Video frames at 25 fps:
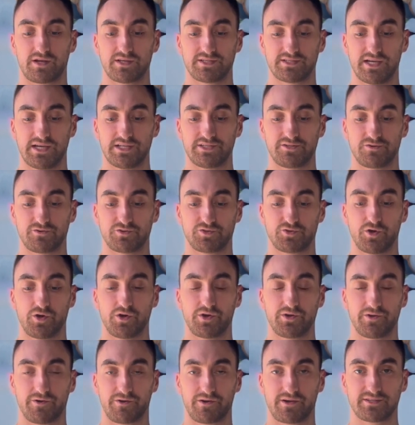because that's your
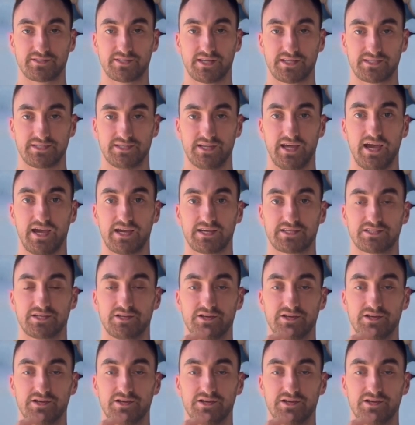trochlear, because that's next.